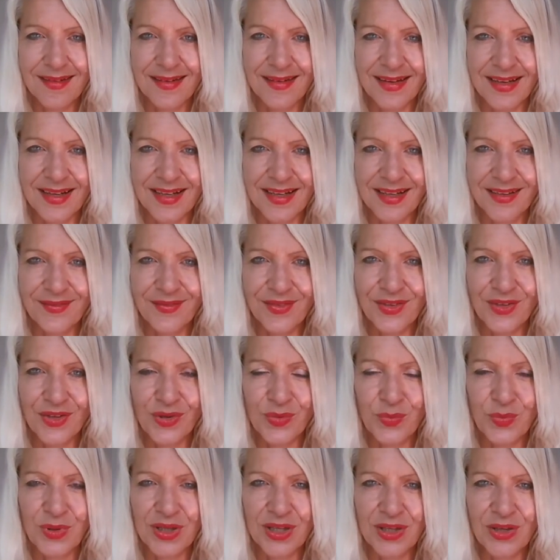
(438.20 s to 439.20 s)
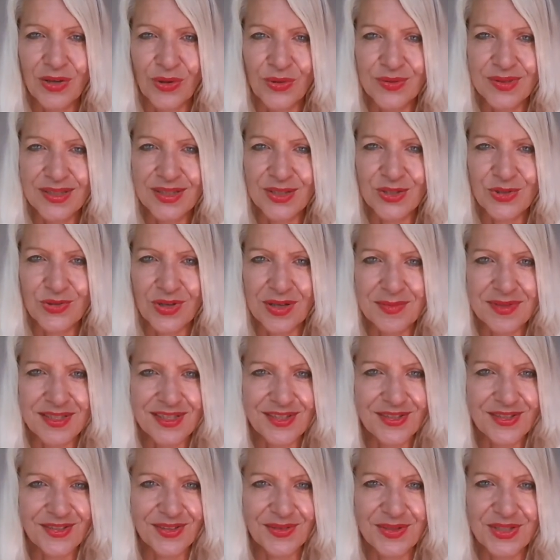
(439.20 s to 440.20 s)
Uh, if you've got big goals and dreams,
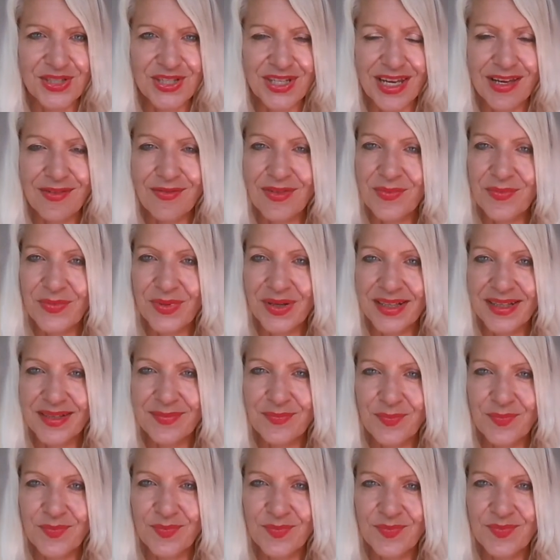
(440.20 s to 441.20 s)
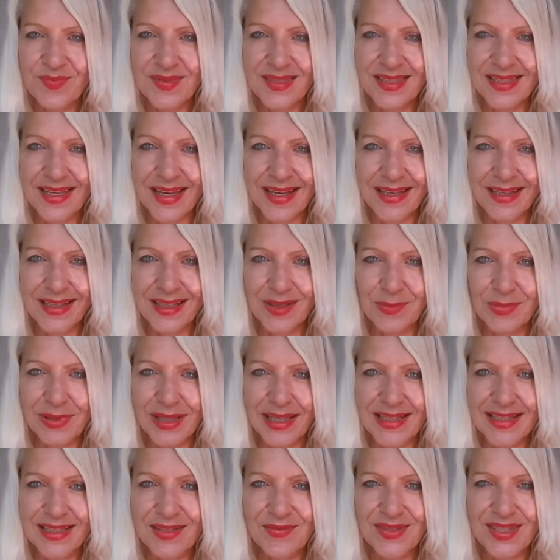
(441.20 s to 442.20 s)
you're not going to achieve them by standing in a
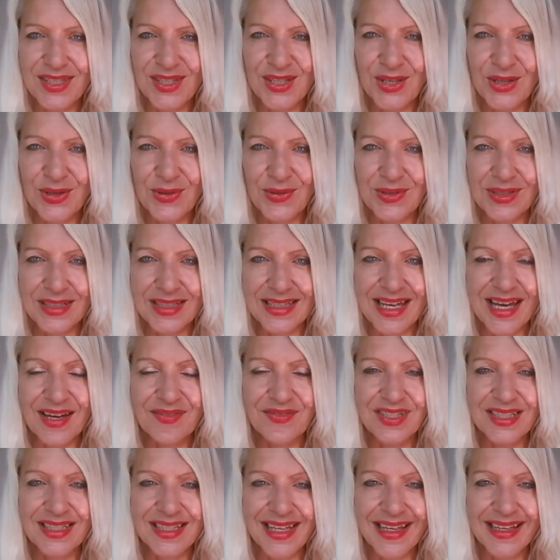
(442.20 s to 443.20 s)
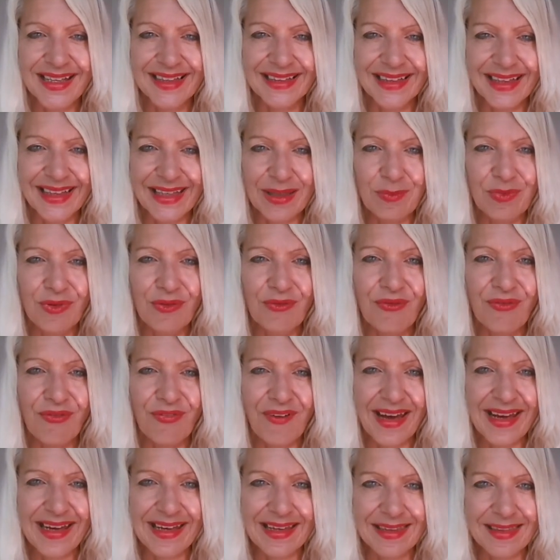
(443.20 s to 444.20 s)
place of security. You have to take a leap of
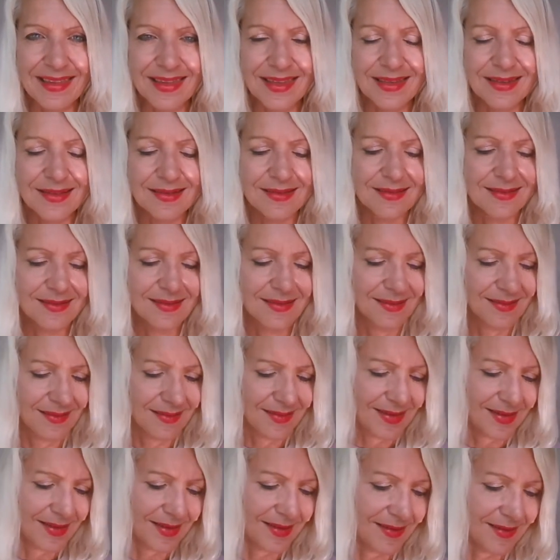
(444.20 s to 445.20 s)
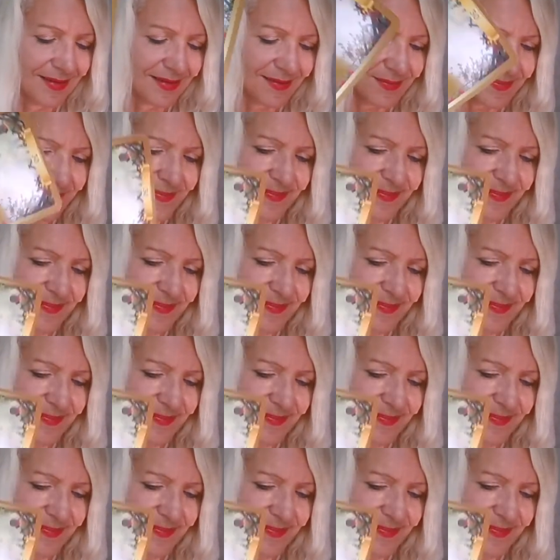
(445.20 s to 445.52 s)
faith yeah.